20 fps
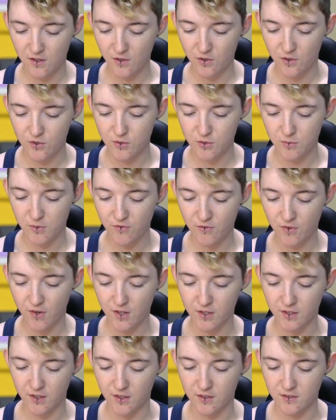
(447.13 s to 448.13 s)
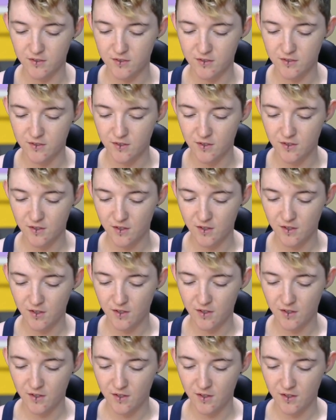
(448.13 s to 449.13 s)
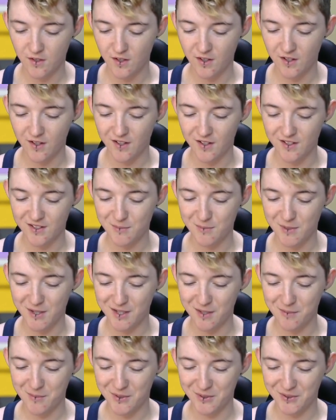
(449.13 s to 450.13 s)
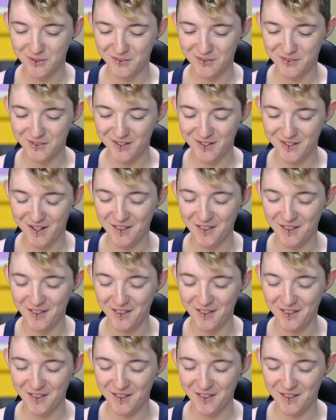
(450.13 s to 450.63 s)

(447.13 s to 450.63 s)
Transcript: Who should we fight against? Ah, uh, Namakemon.